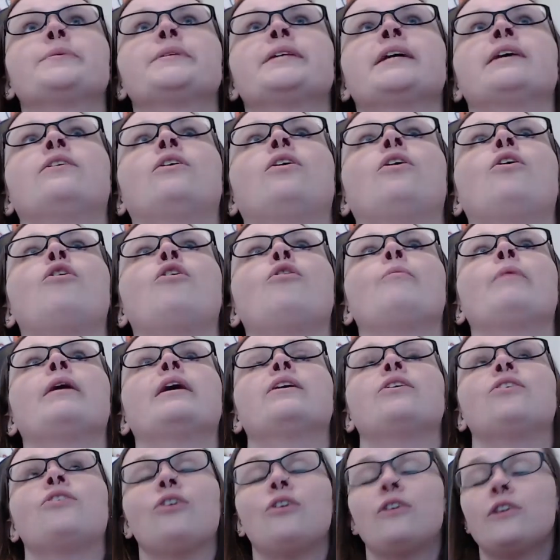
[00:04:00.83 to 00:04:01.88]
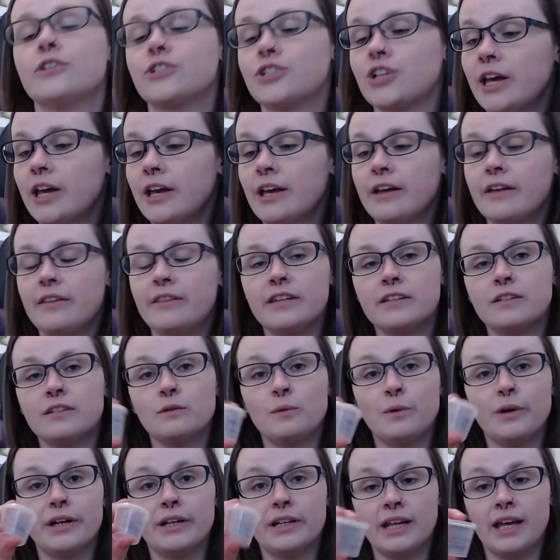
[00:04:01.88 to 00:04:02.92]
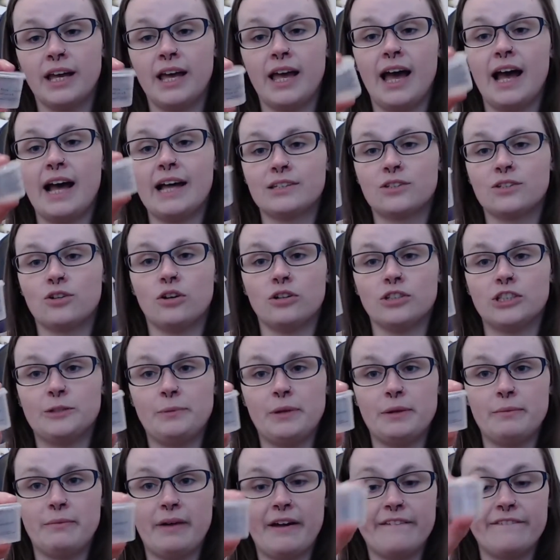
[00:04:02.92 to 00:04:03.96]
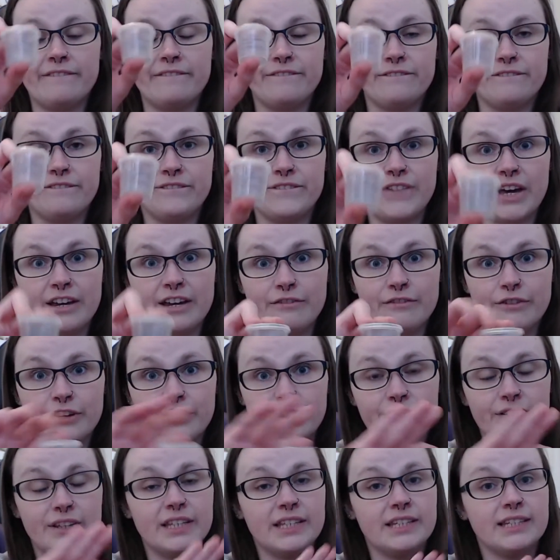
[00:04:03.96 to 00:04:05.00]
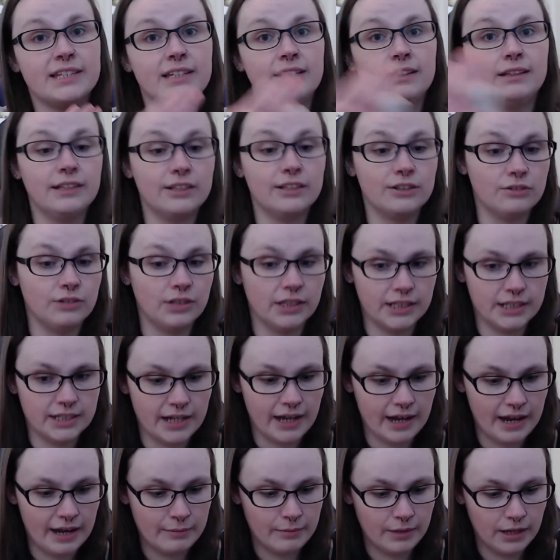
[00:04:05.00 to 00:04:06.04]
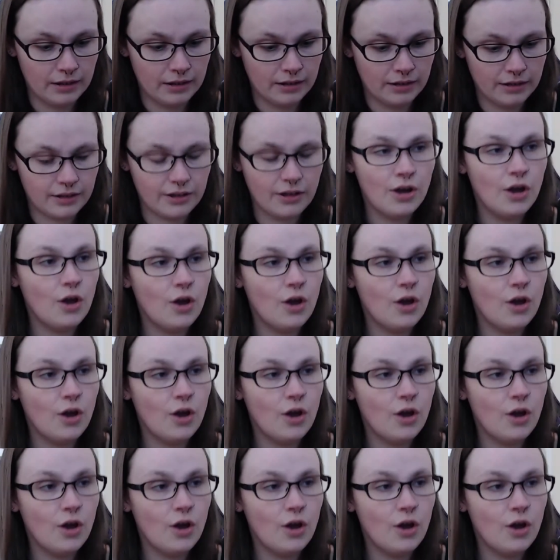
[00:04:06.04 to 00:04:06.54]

And oh my gosh, this one has got to be my favorite for this literal entire month.